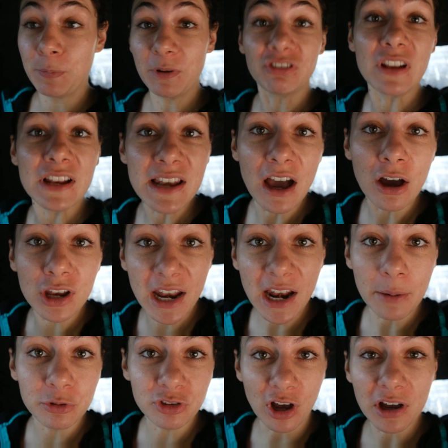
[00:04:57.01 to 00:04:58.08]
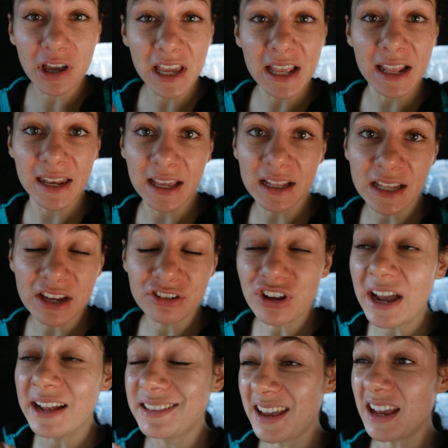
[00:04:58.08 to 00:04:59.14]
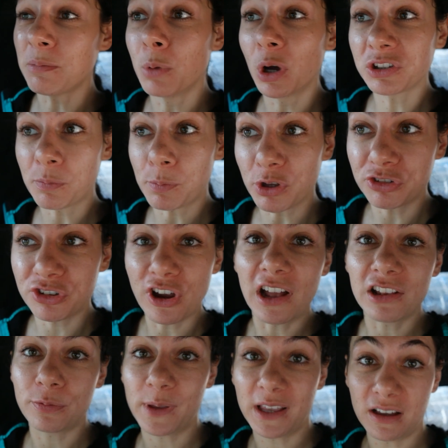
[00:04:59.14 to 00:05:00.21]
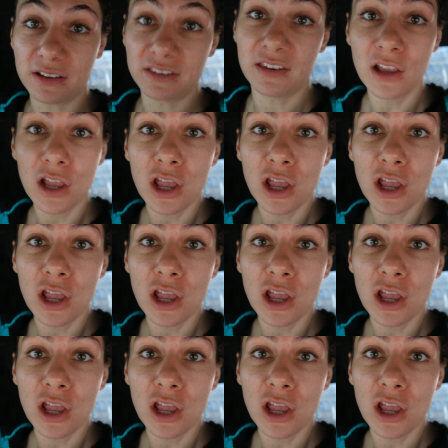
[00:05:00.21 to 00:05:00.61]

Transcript: especially now that I'm talking in English, I take multiple shots because